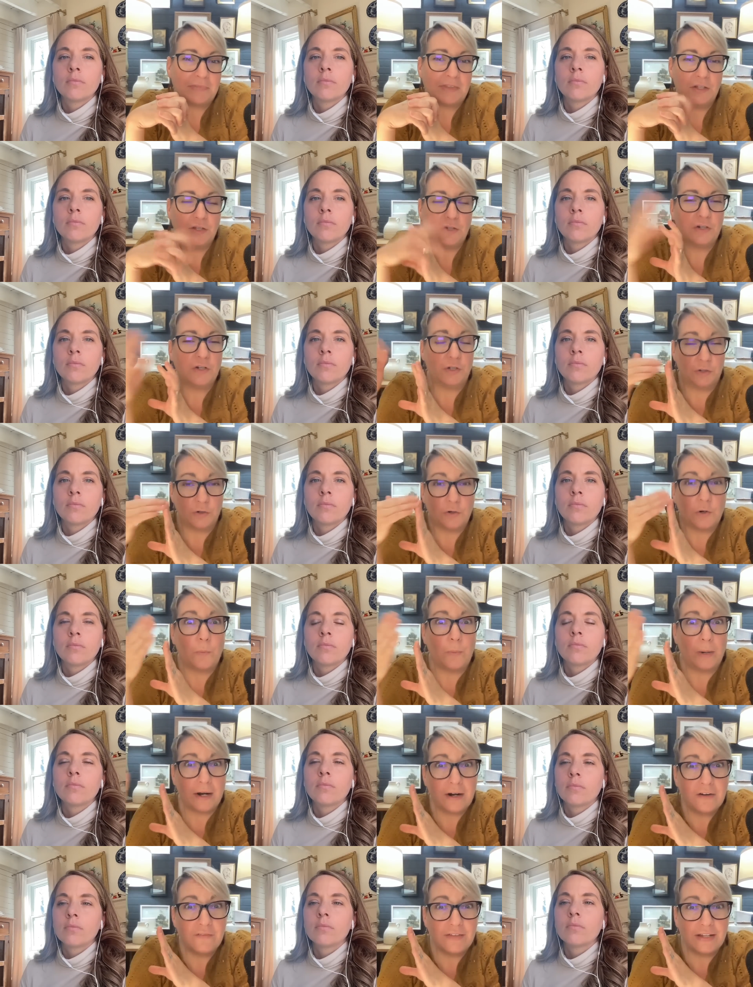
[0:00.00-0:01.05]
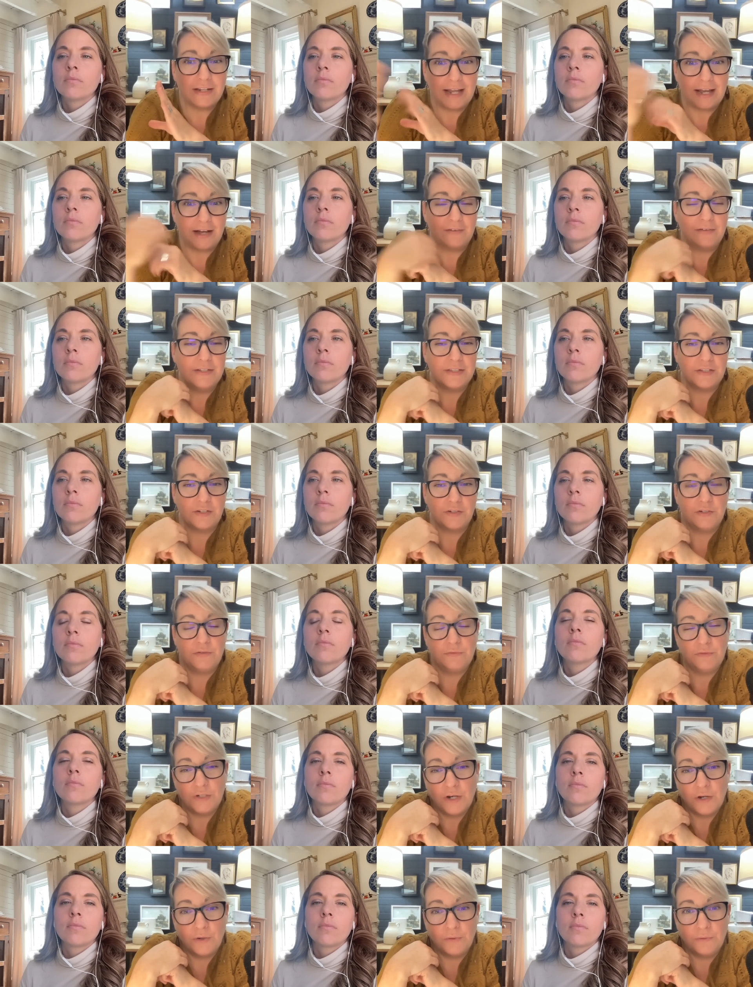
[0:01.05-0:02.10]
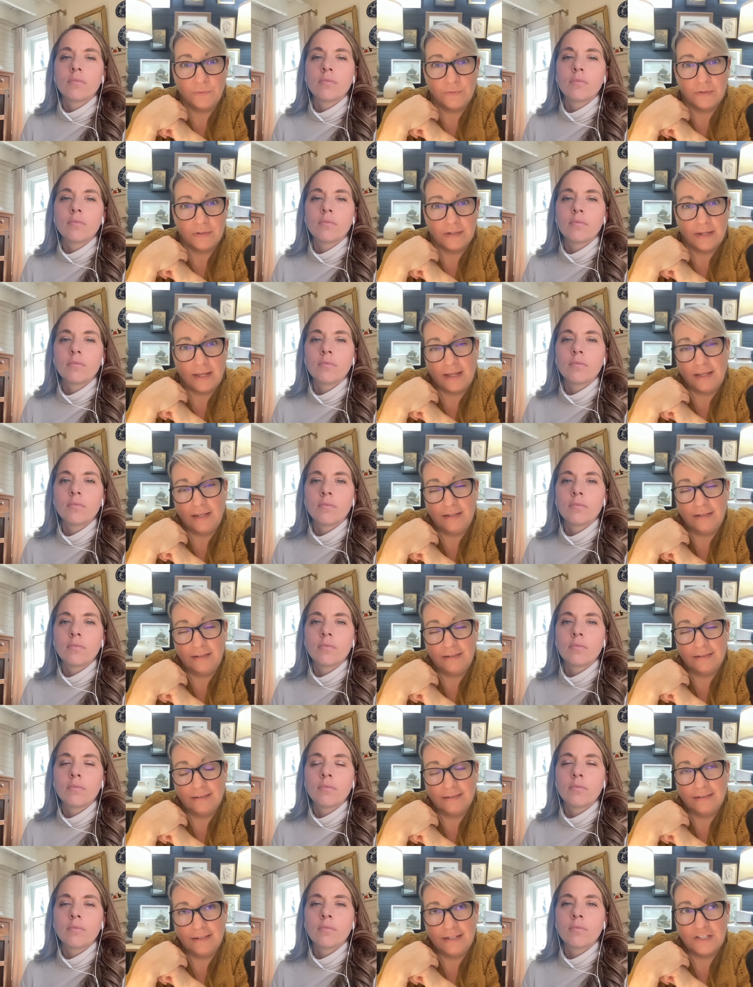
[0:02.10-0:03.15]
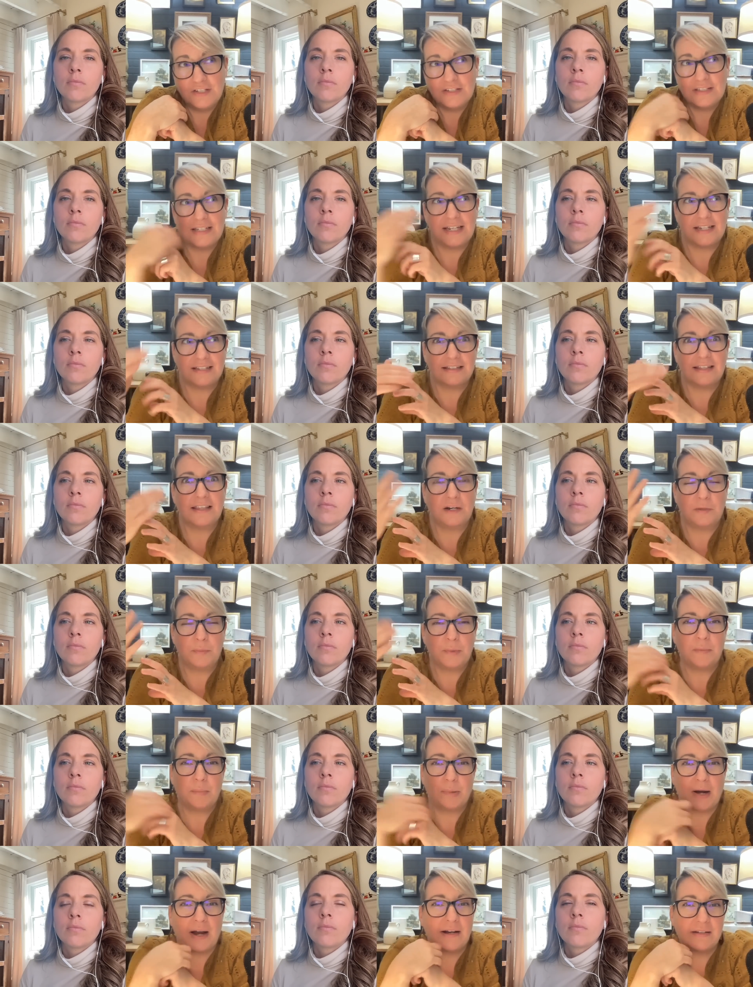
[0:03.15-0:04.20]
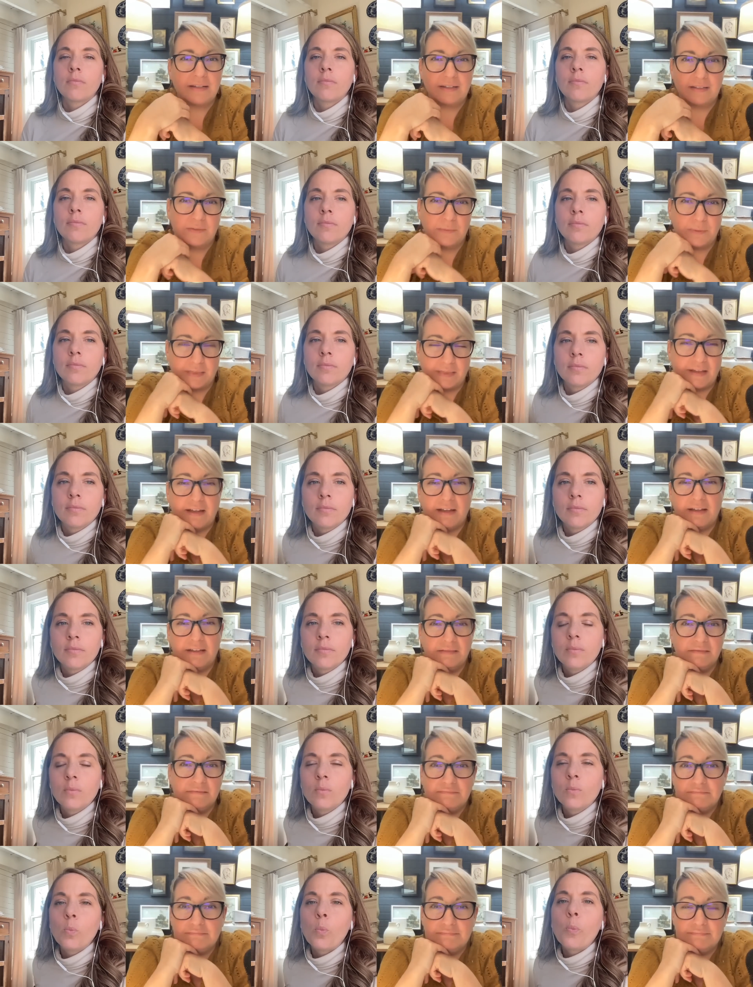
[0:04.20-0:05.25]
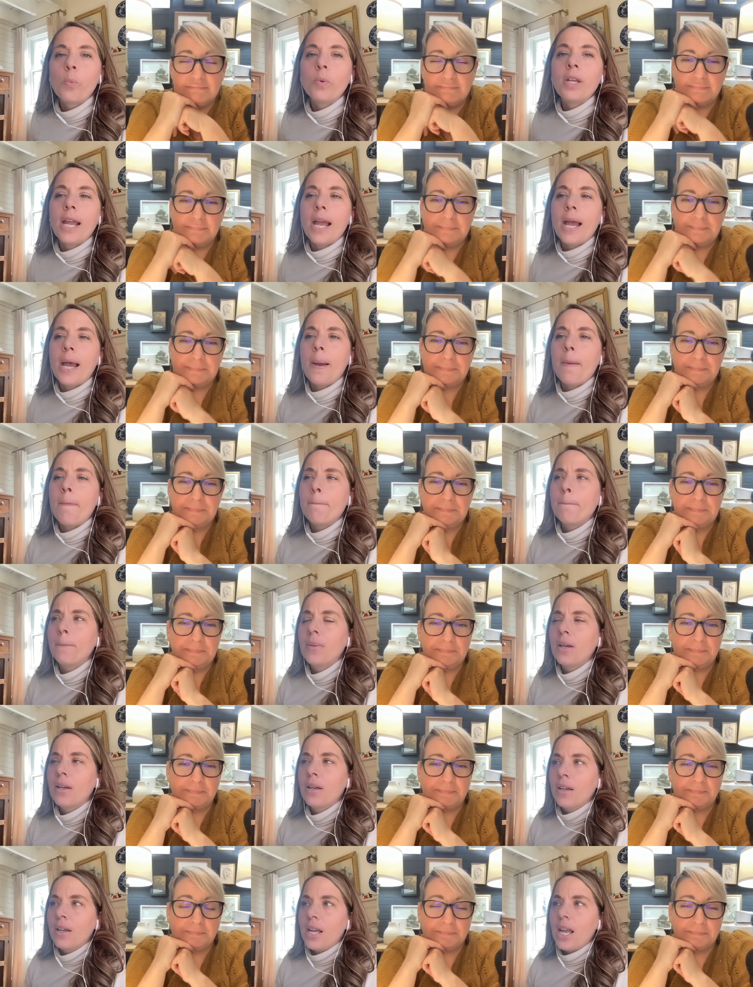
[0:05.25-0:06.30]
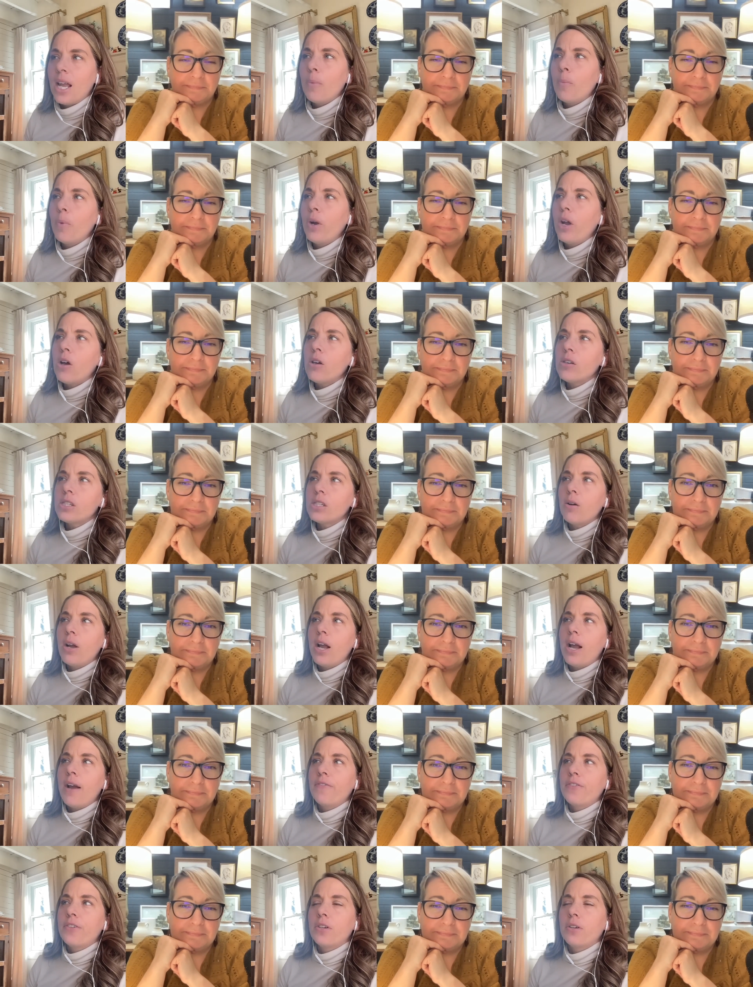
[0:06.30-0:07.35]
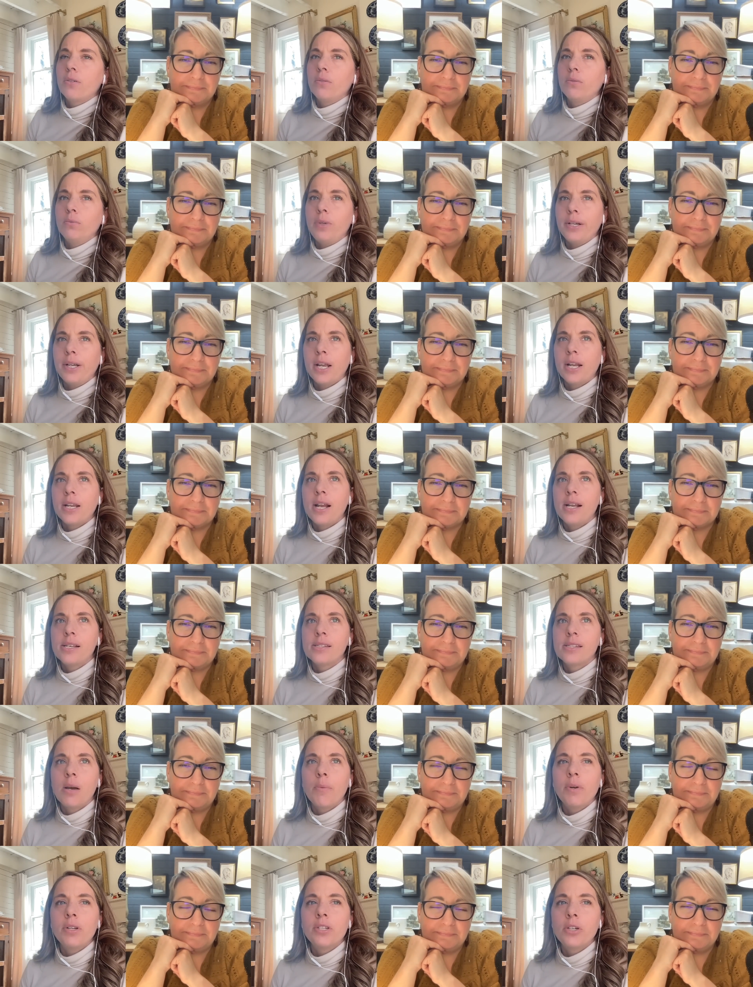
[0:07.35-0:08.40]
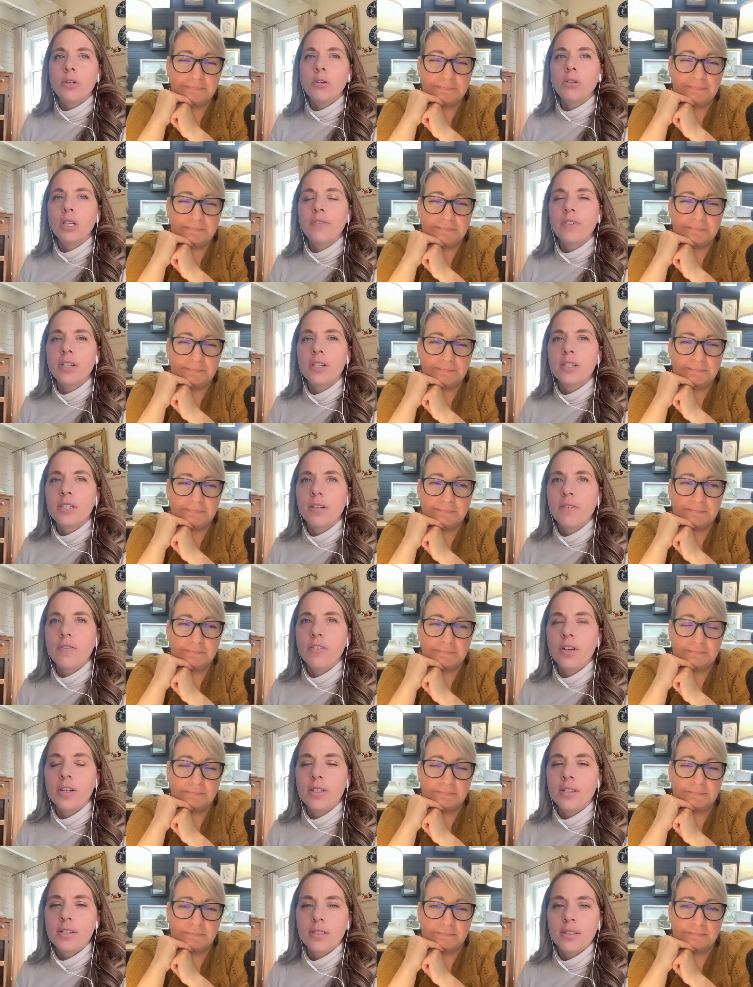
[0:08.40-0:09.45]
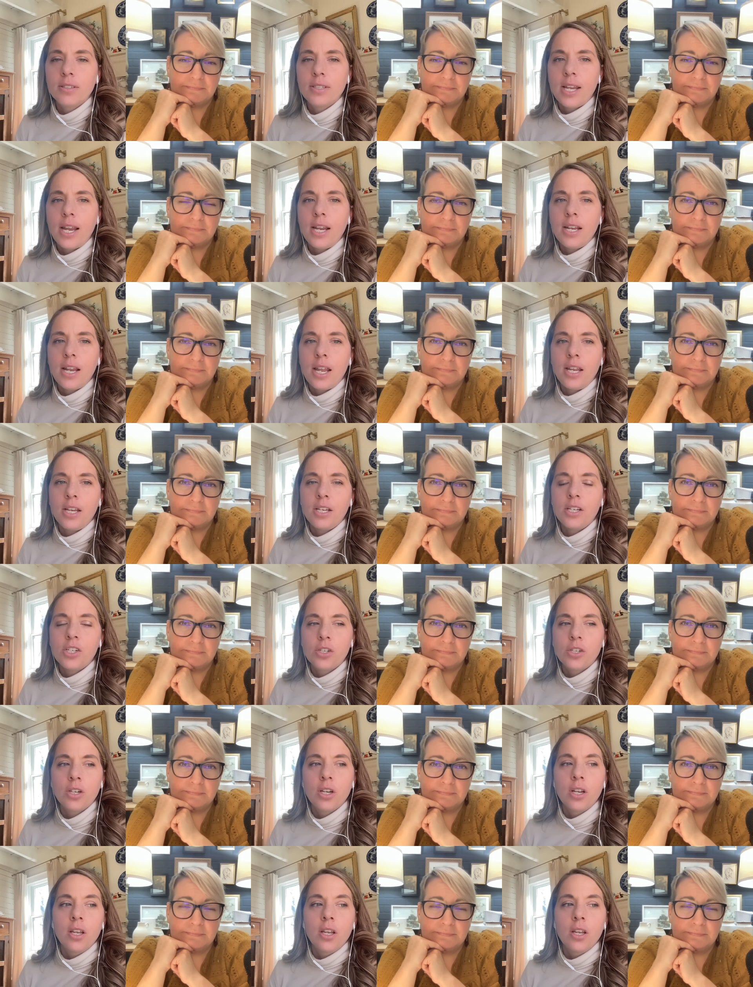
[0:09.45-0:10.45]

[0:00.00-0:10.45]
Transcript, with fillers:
Speaker 1: you're, you're aware of it now. And so you don't. And it just takes a little bit of practice with that.
Speaker 2: Yeah. And we also have to recognize that we do live in a different day and age.